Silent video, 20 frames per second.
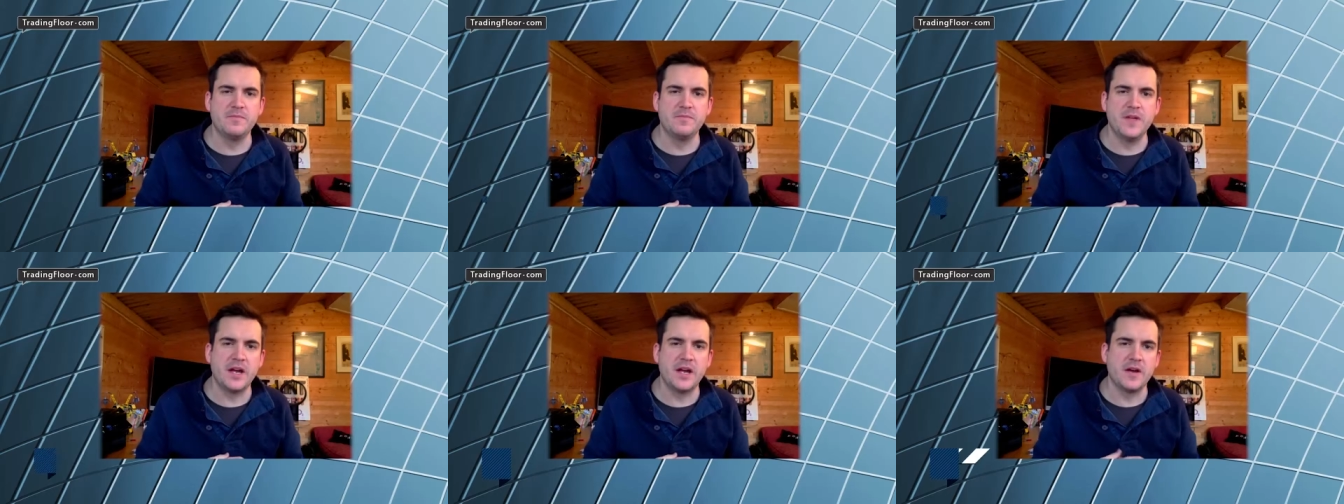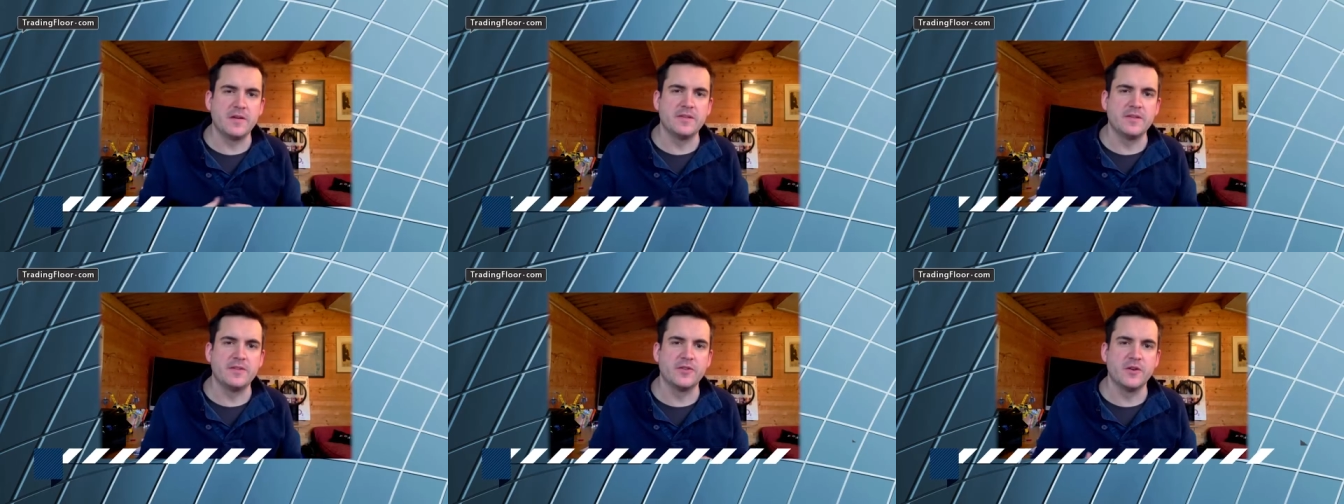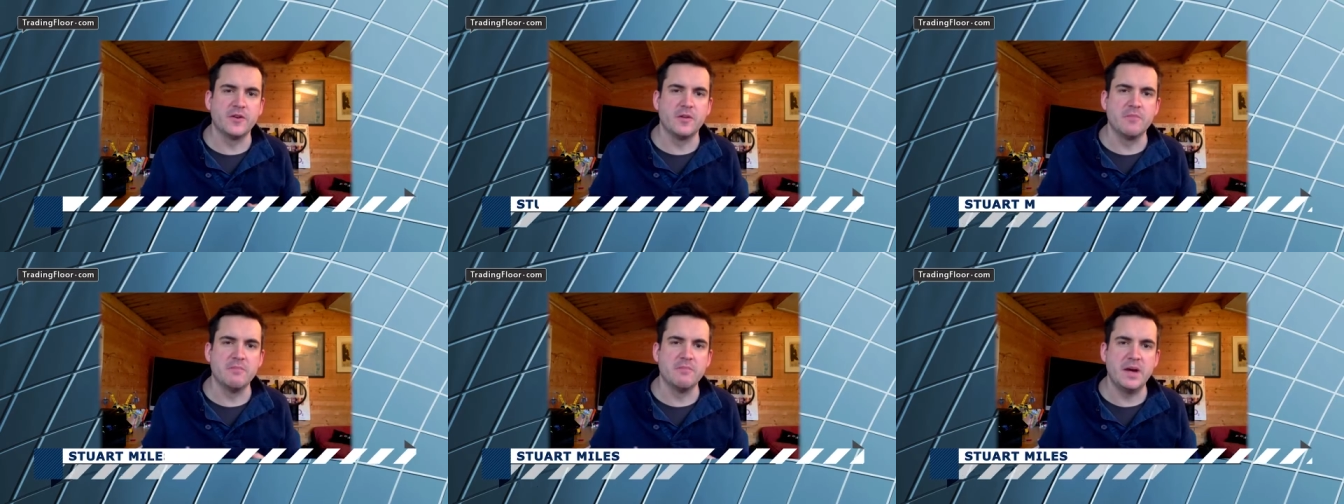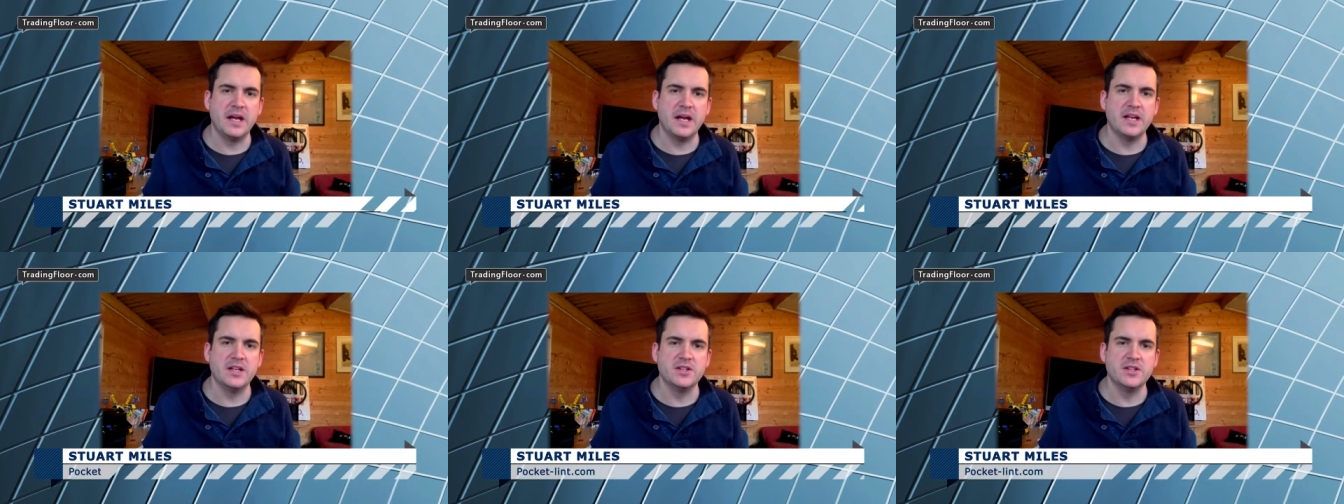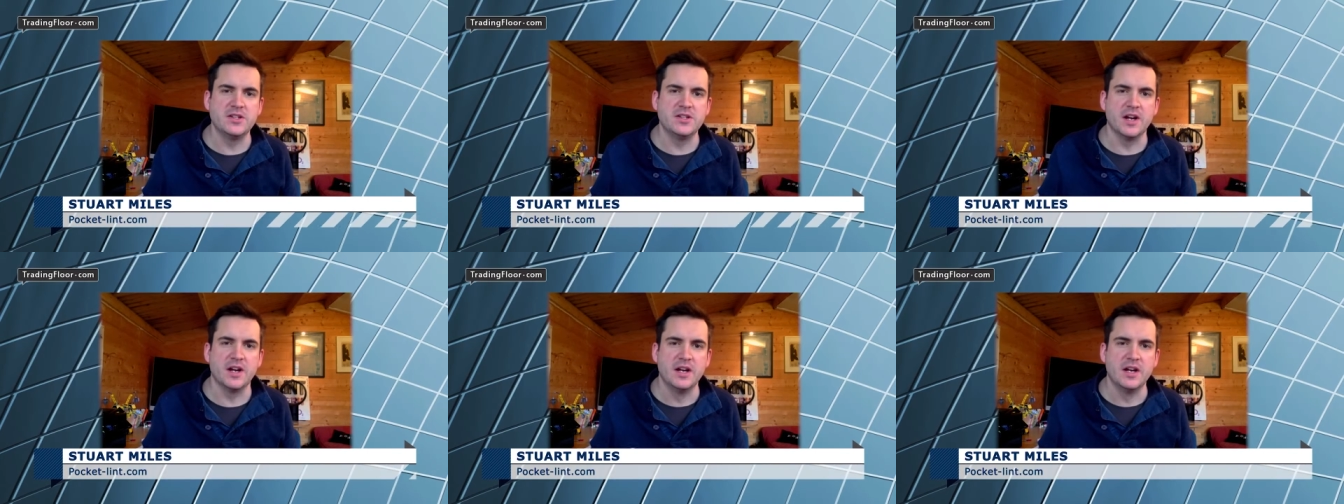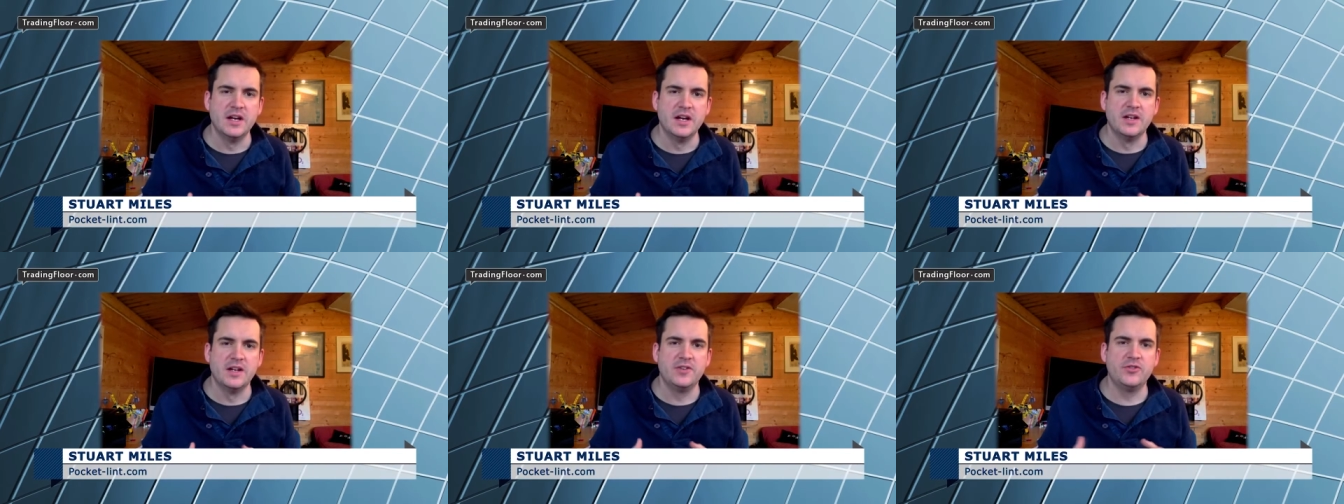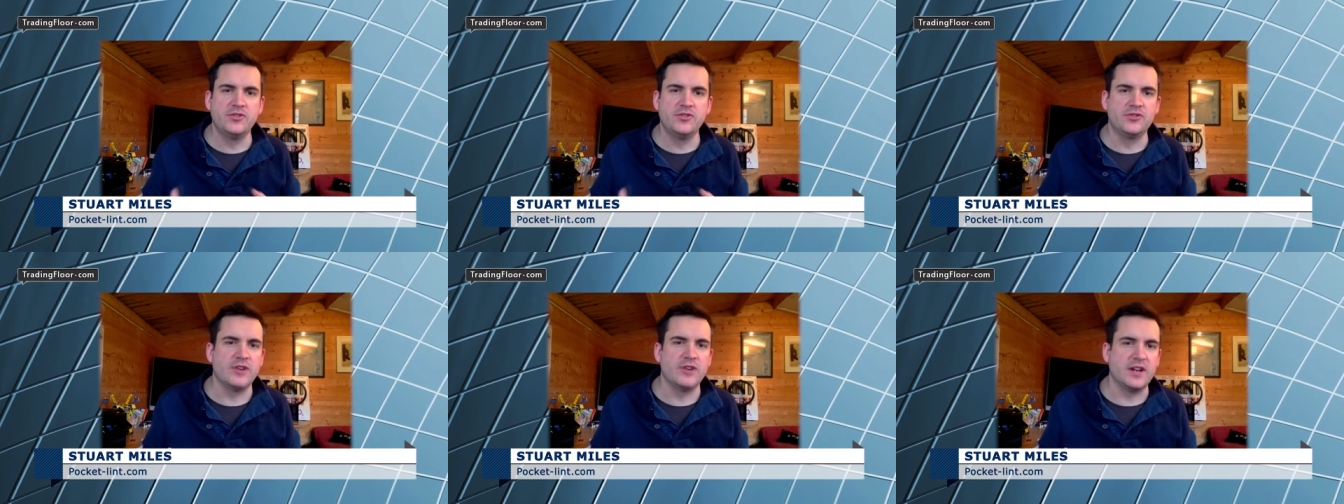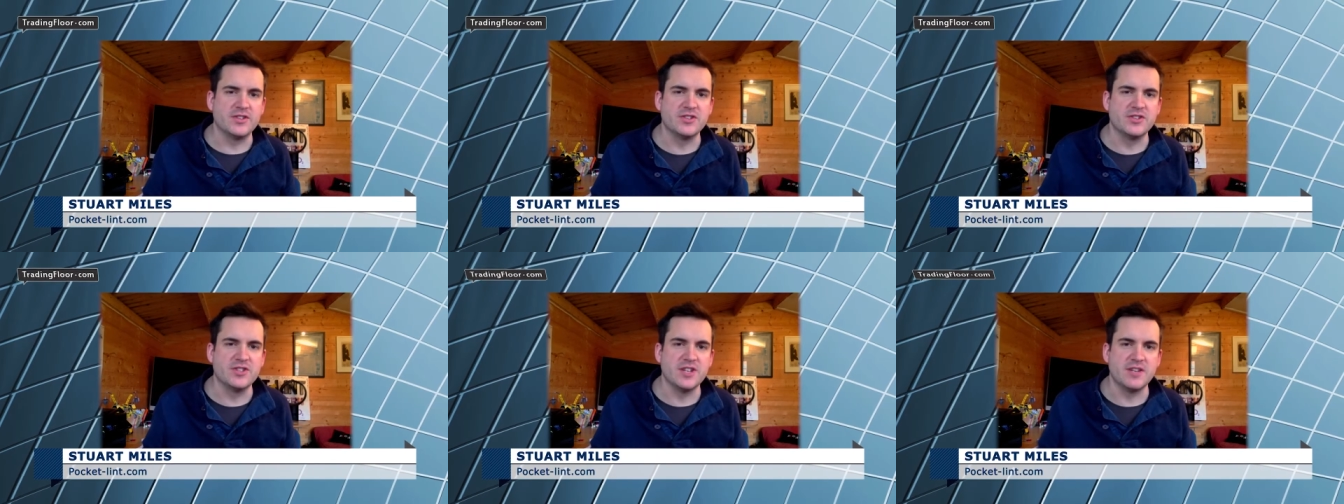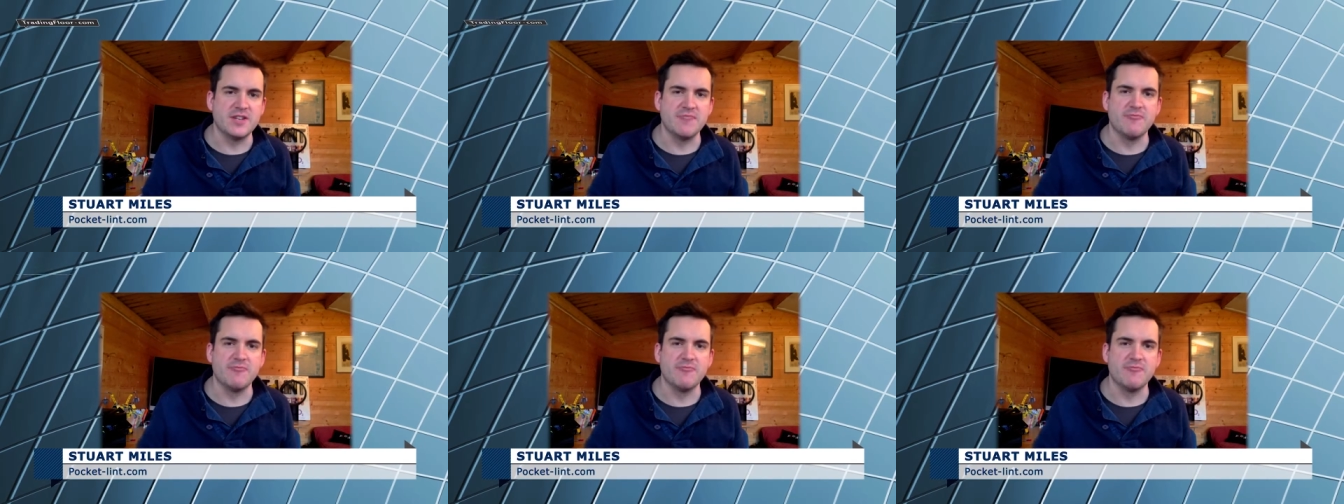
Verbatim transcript: they're going through a major strategy